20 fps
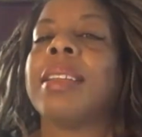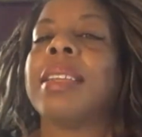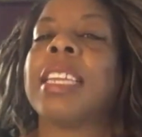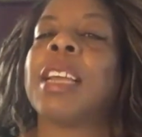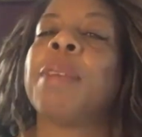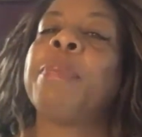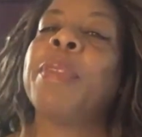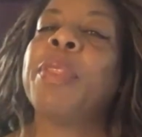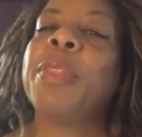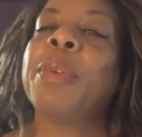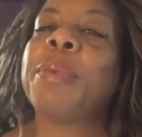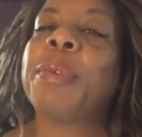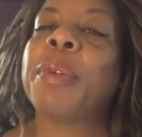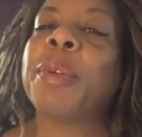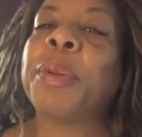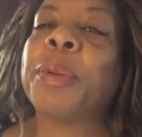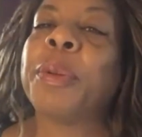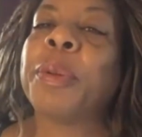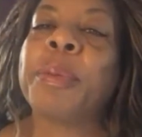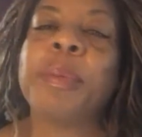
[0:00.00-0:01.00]
step in the
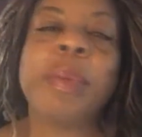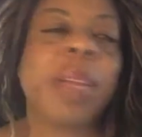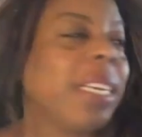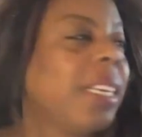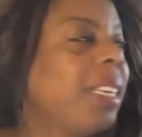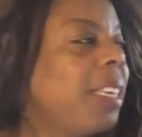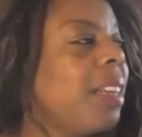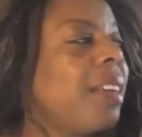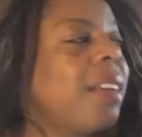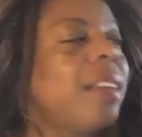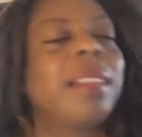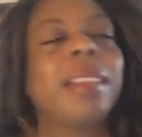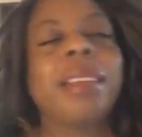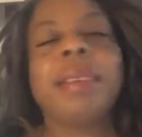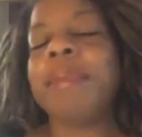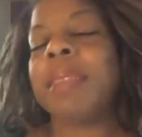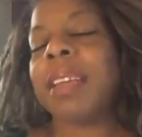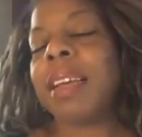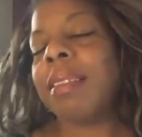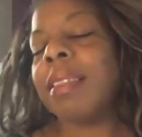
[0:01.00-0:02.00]
room and tell
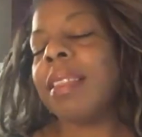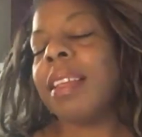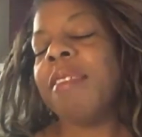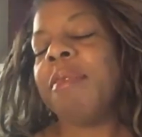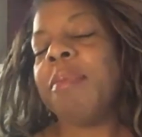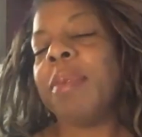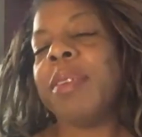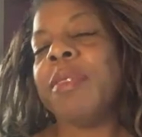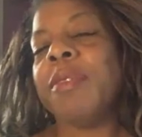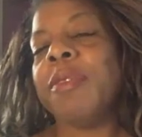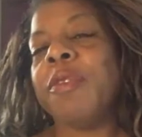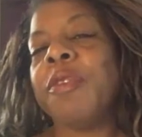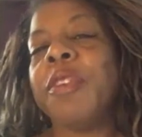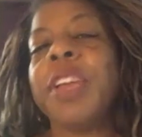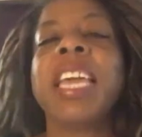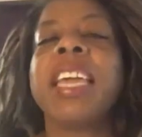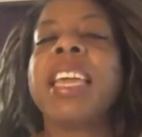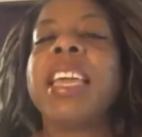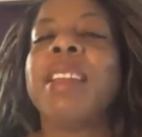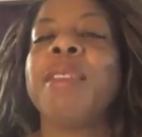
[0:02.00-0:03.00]
them that they've been
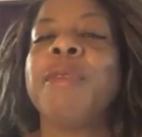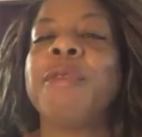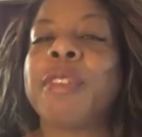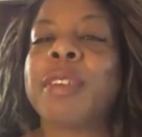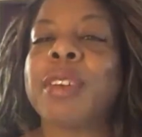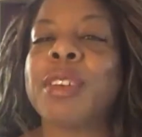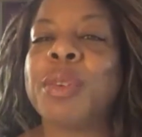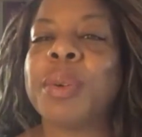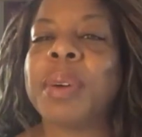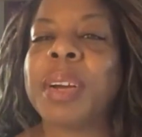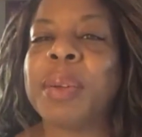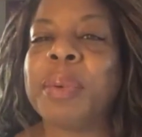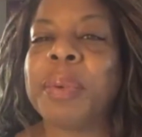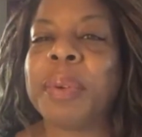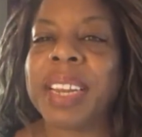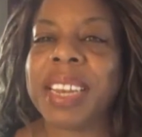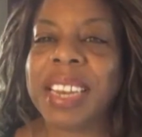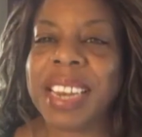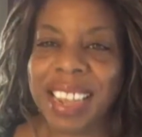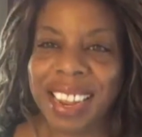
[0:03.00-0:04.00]
vegan for
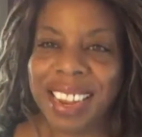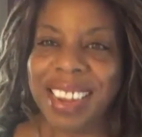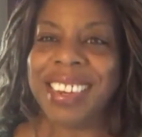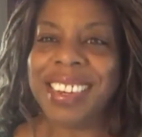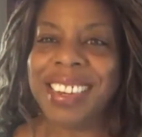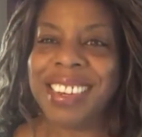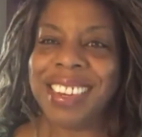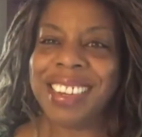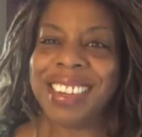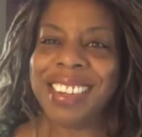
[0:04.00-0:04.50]
21 days.